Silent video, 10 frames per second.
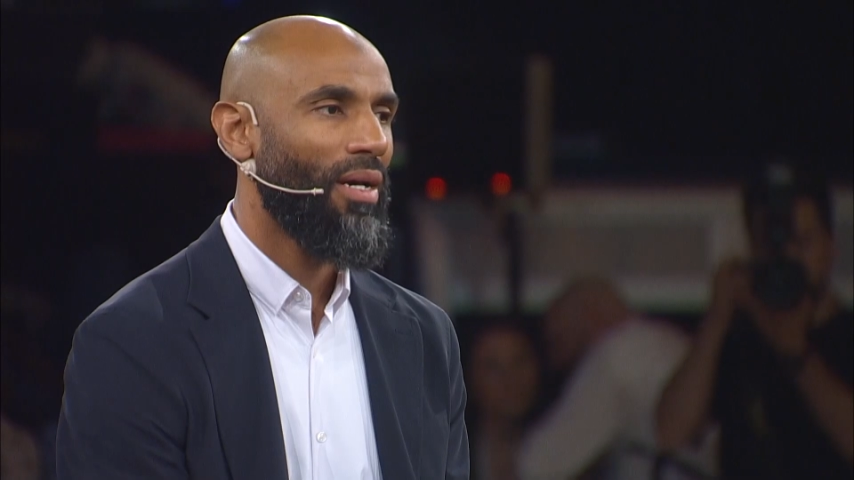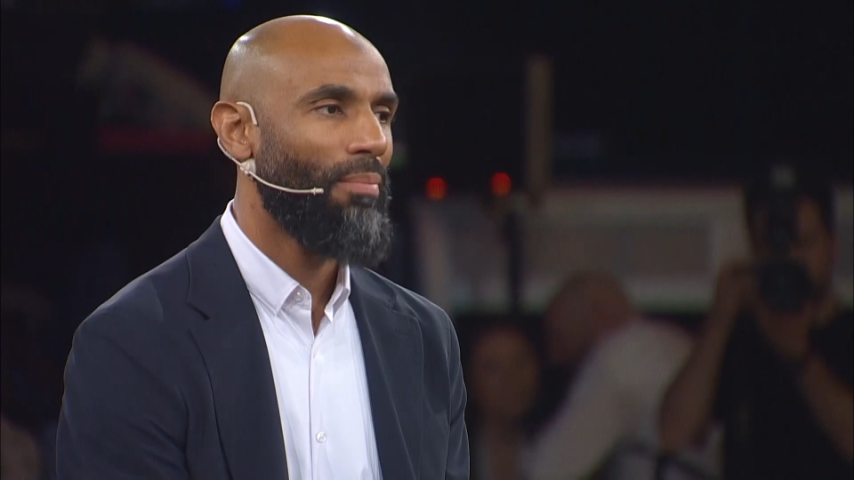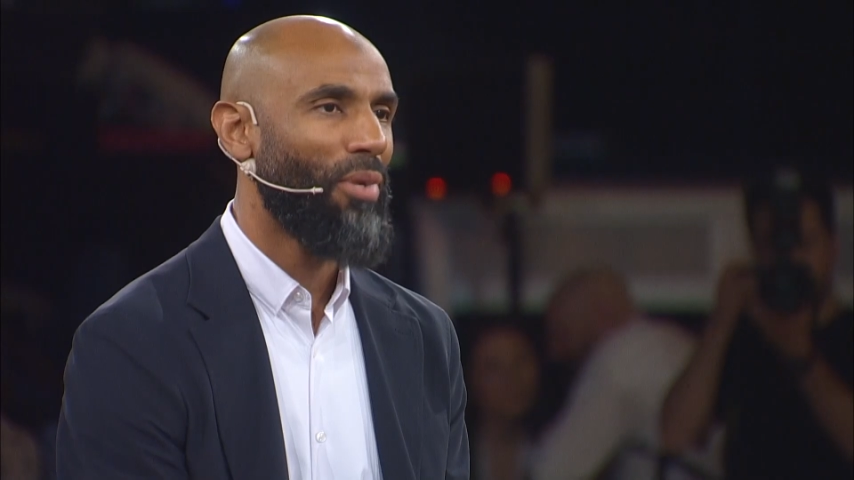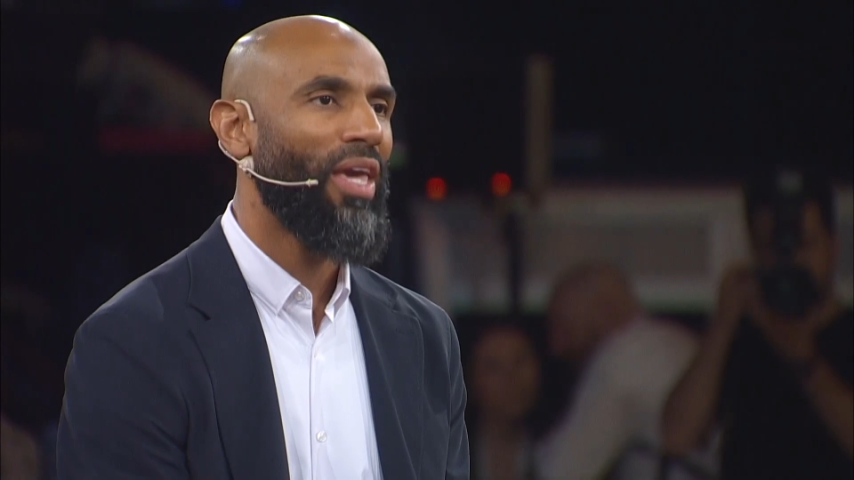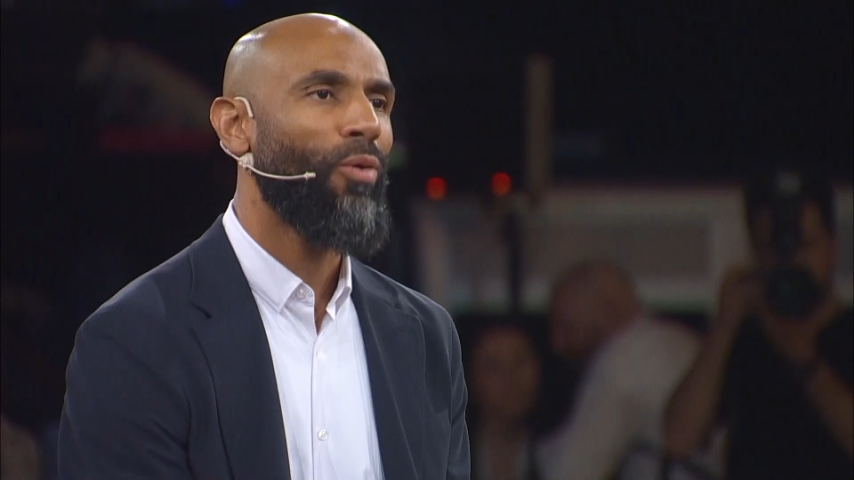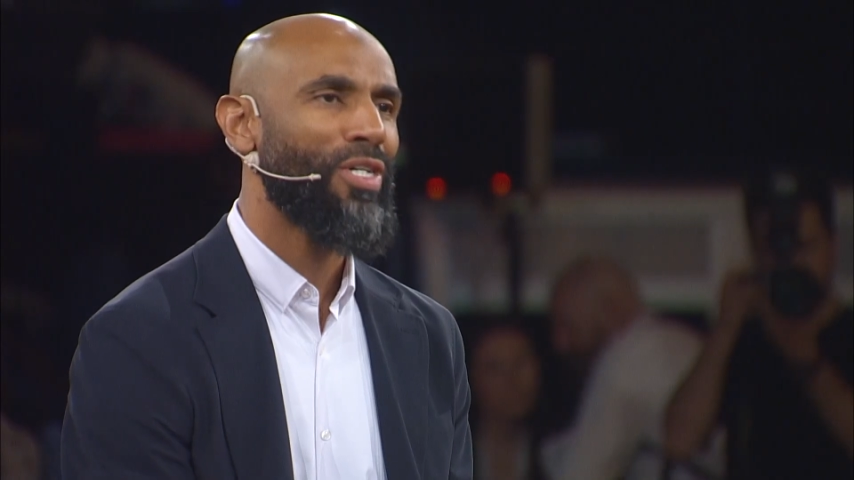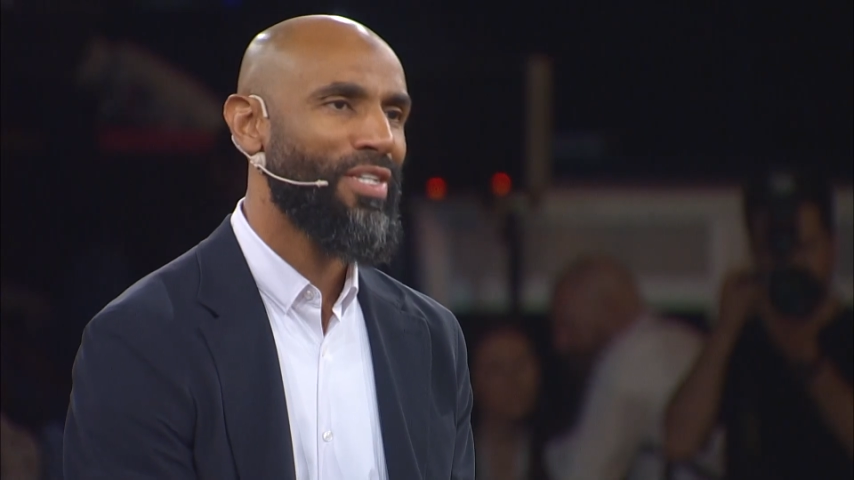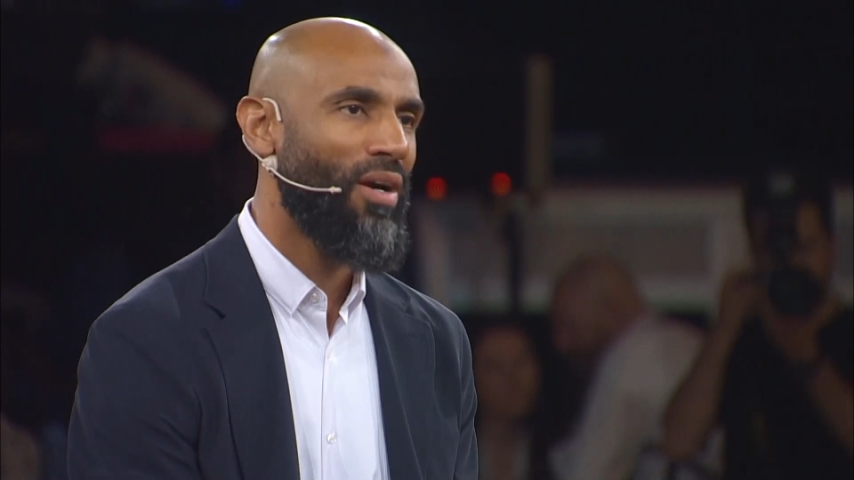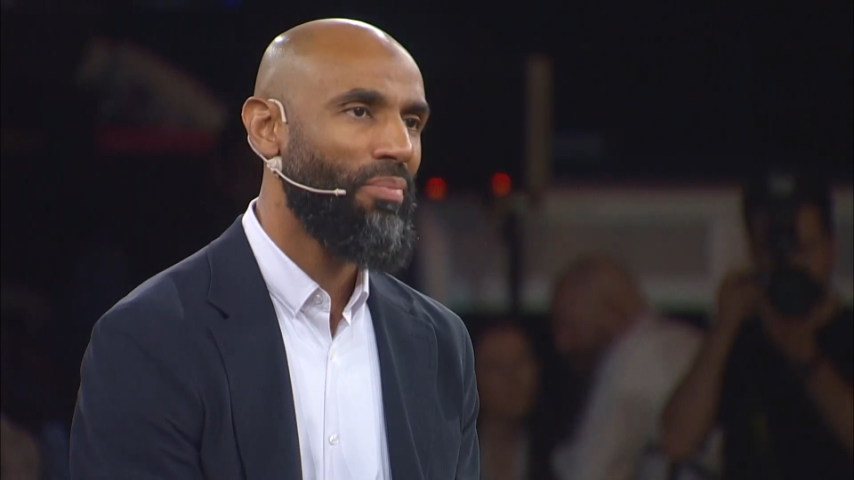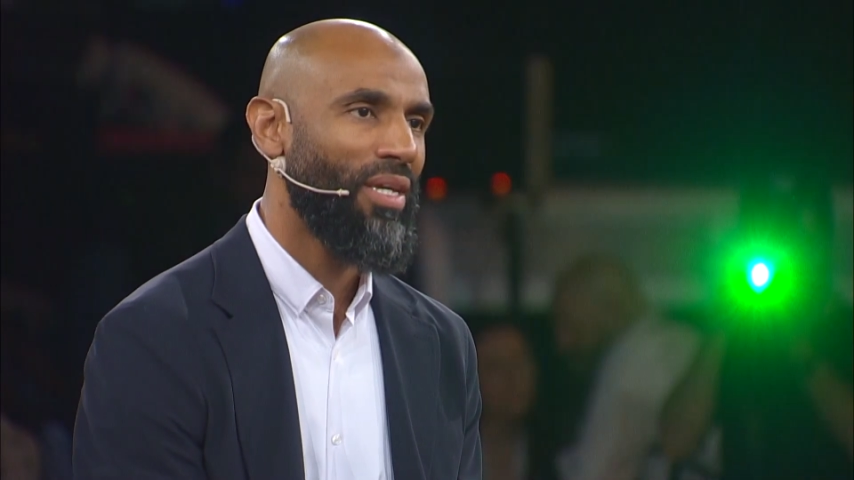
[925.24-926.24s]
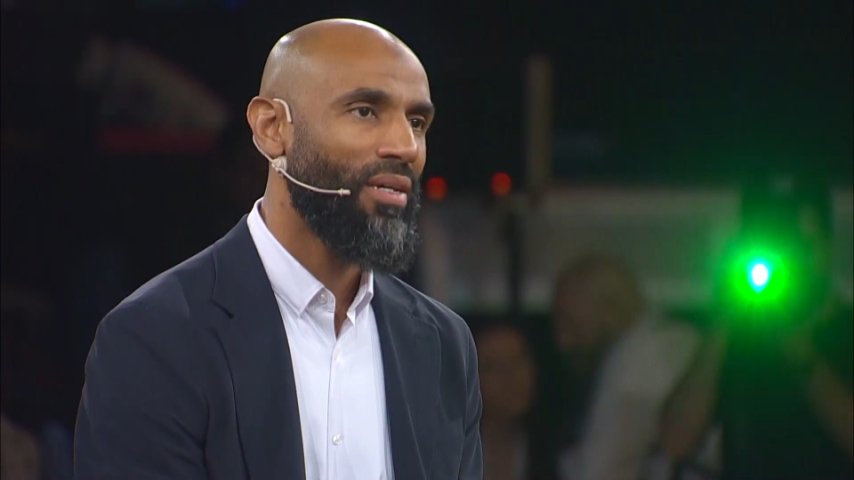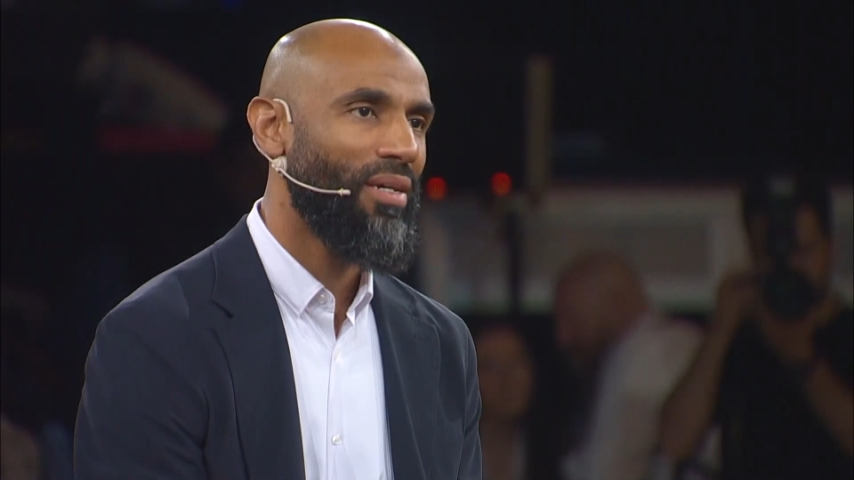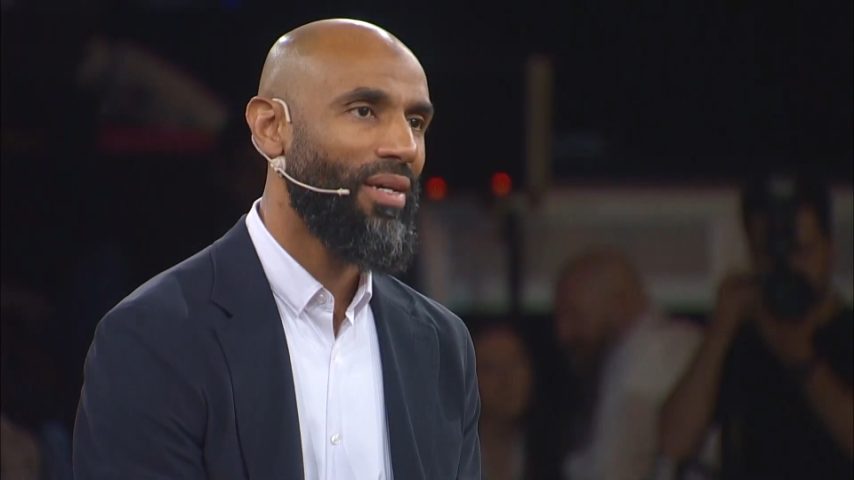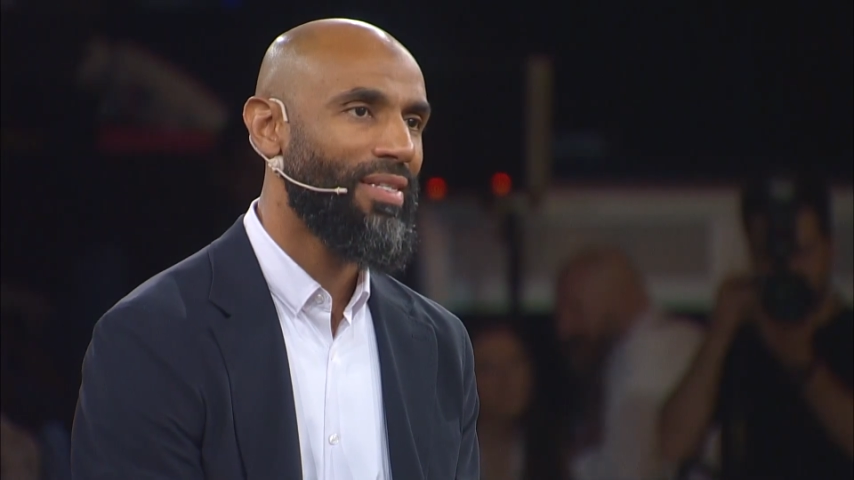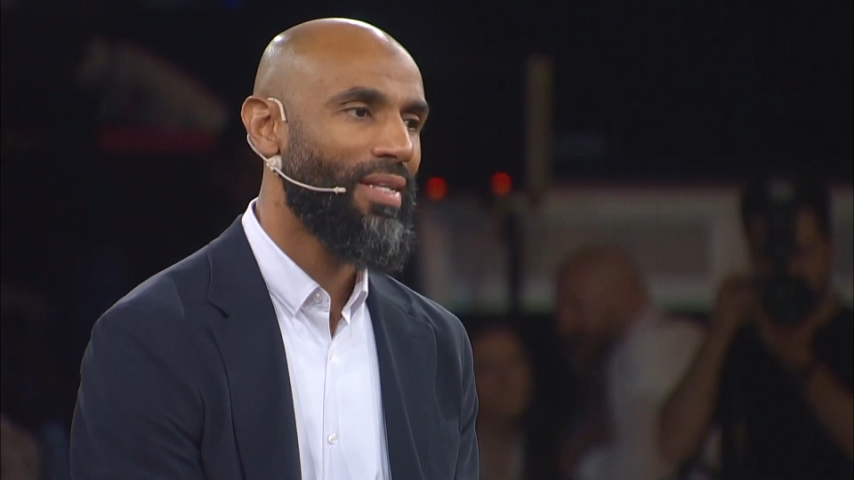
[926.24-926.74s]
But it was coming.
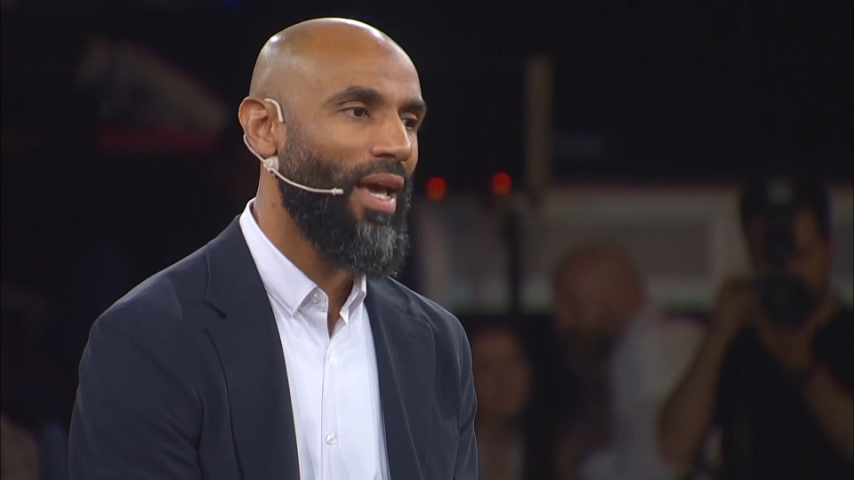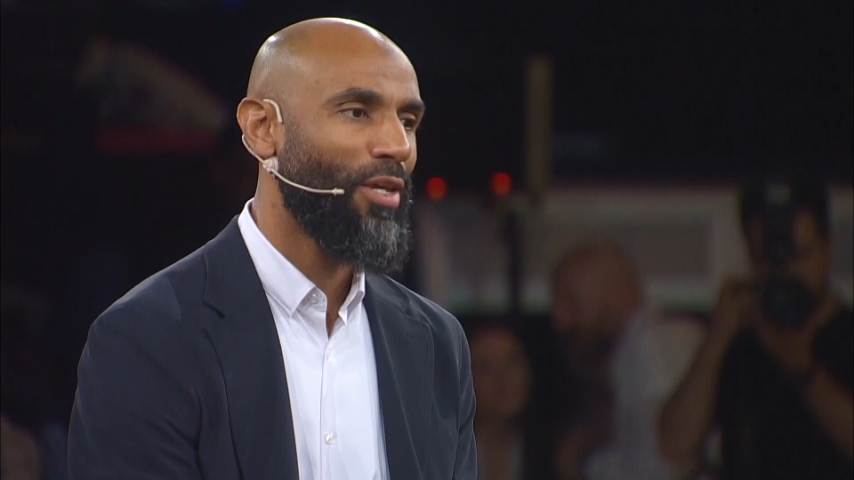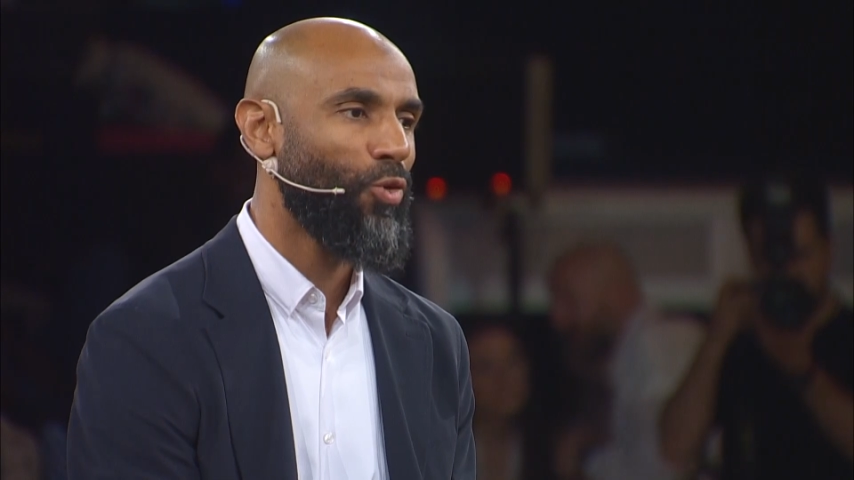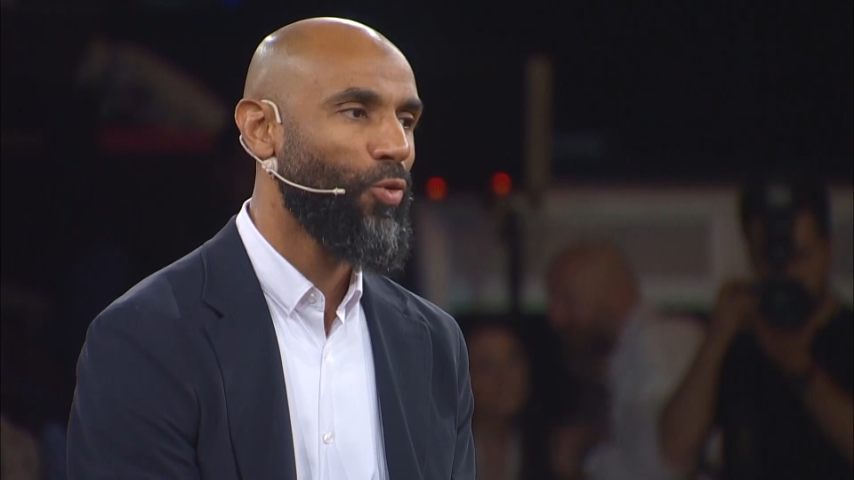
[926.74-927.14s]
It's like